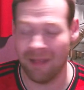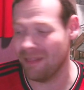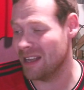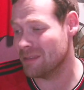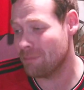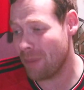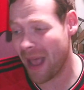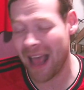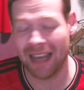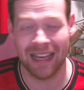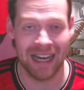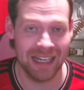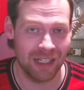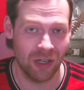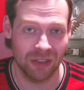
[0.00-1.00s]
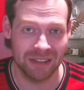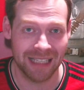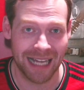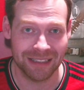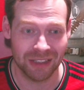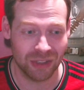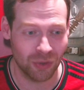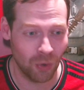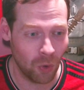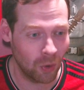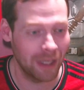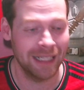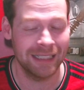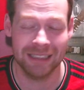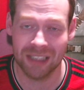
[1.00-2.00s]
There's barely any contact at all.
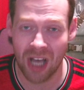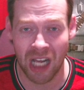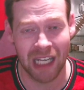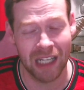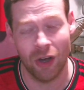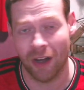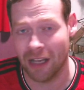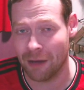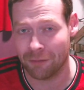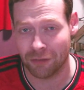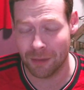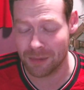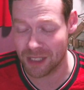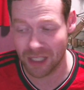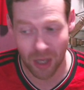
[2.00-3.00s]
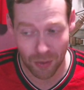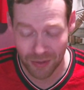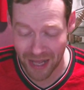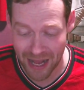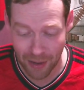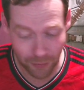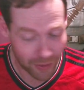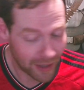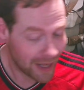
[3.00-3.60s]
It's certainly not enough for him to go down.